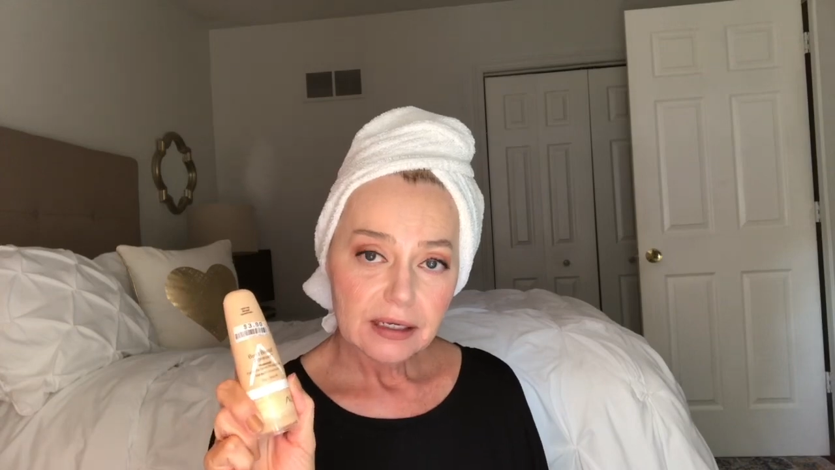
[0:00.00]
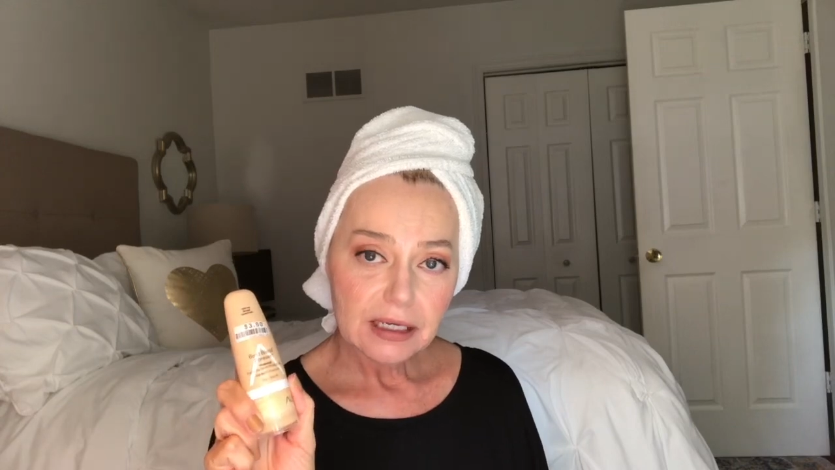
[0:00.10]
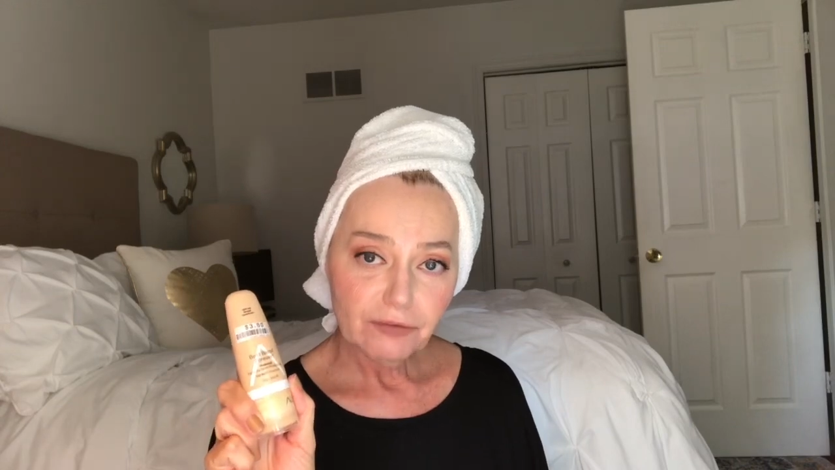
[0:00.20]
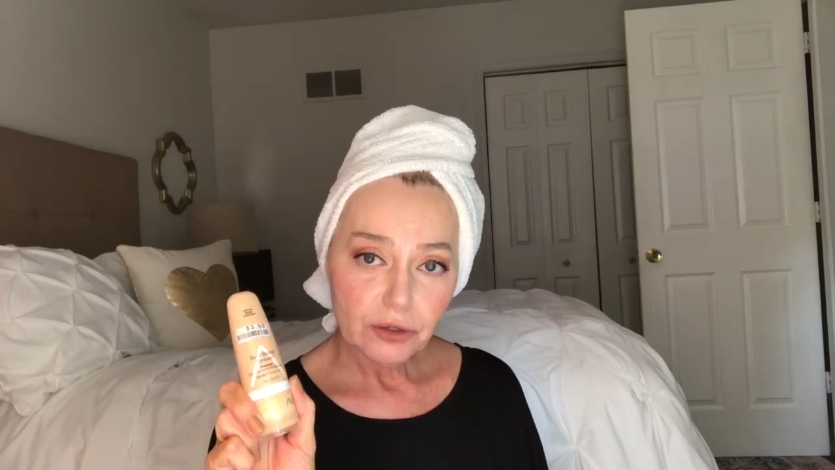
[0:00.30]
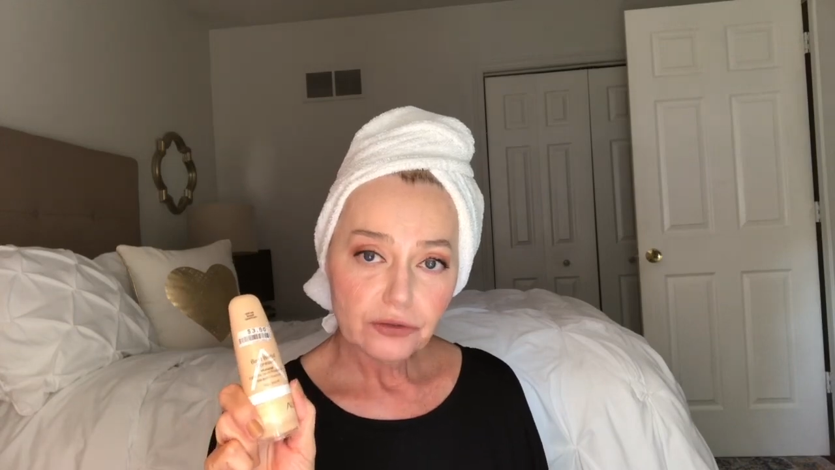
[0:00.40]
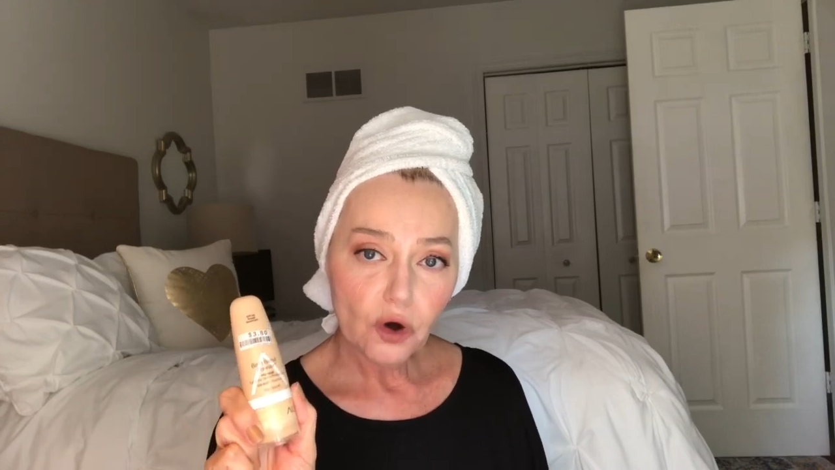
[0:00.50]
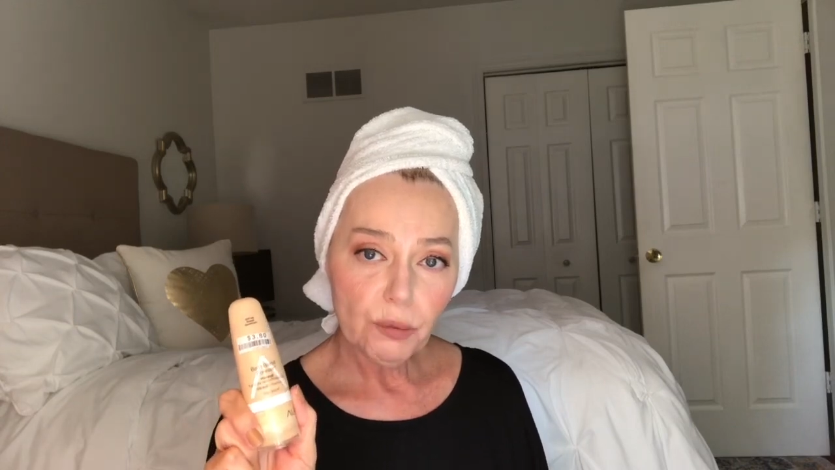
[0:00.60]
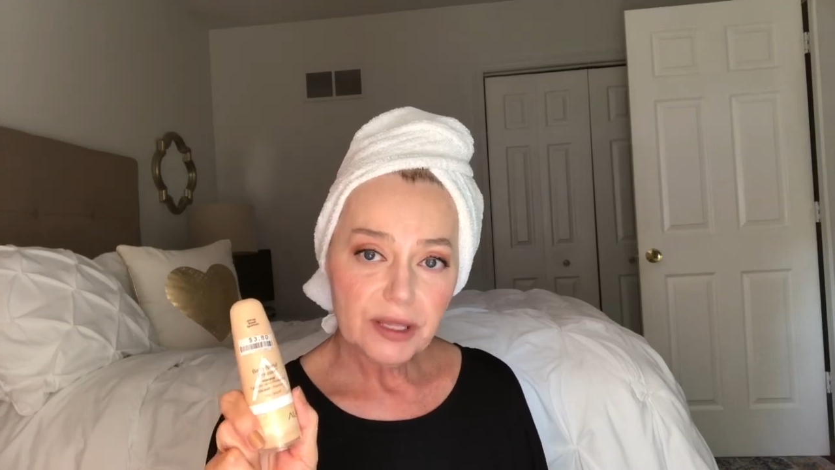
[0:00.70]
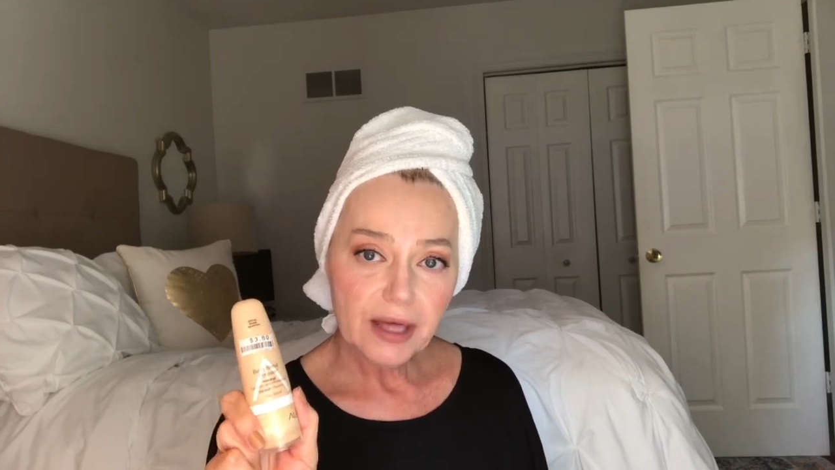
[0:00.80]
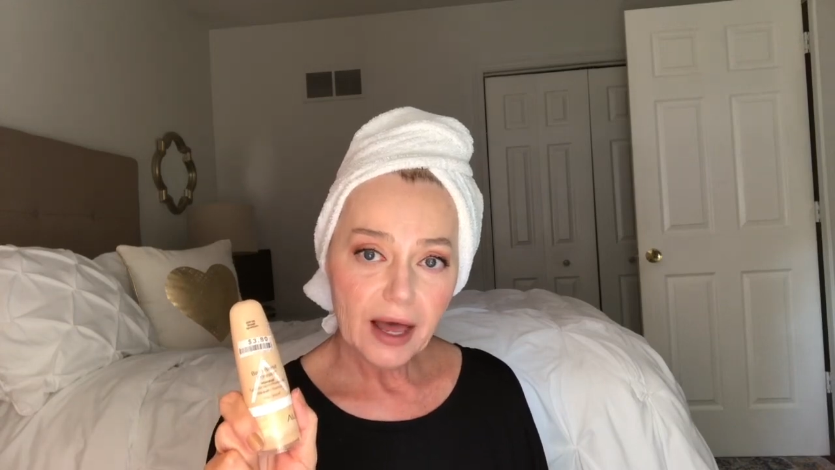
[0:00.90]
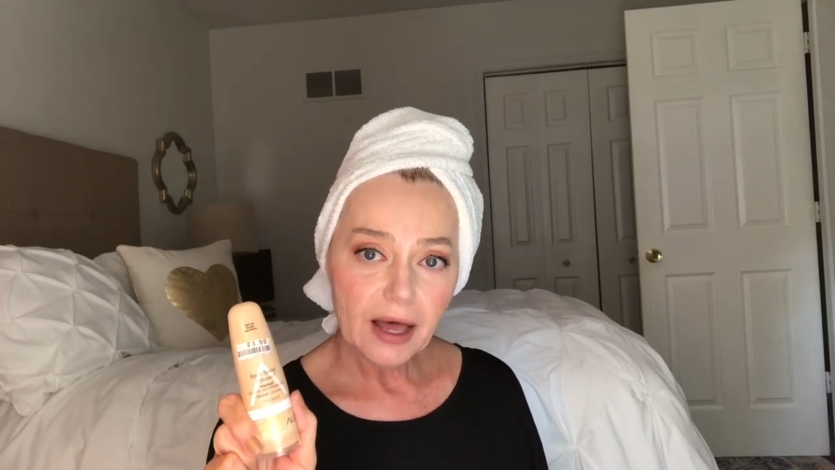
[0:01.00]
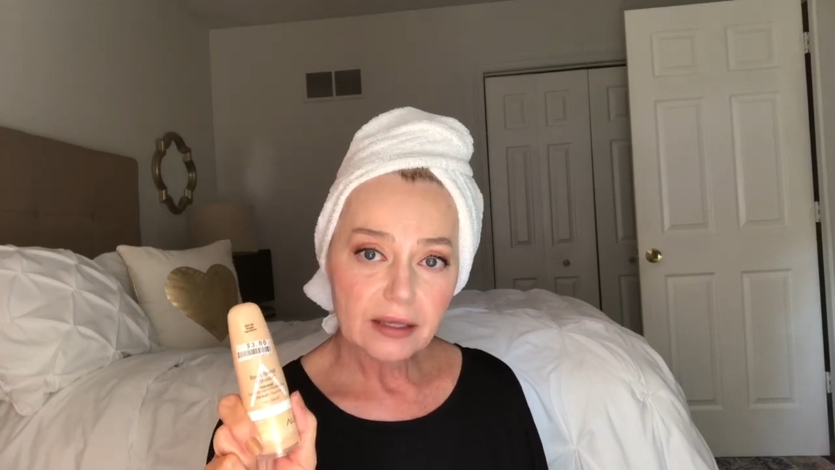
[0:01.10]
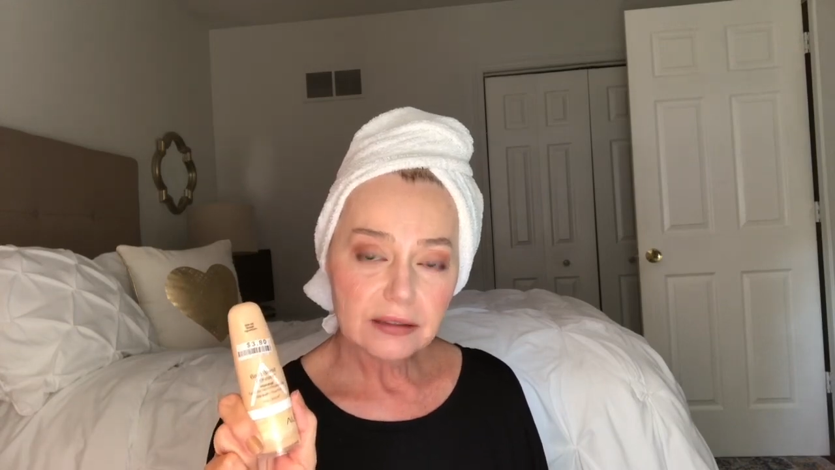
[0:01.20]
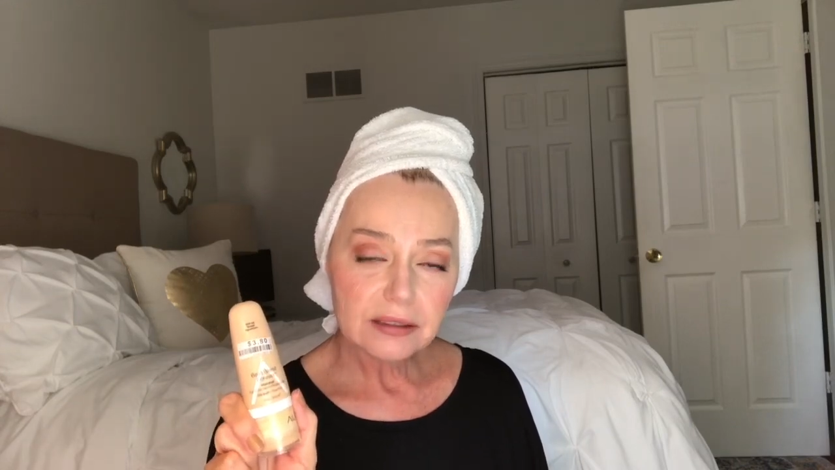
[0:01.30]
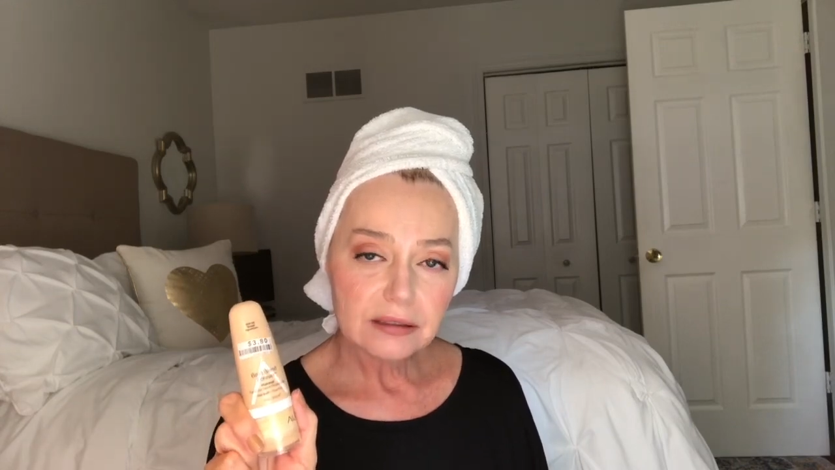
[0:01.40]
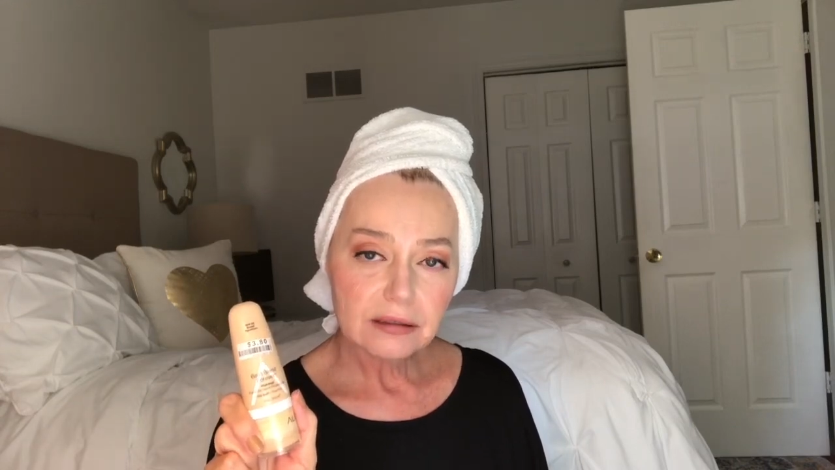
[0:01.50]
If you'd have told me that,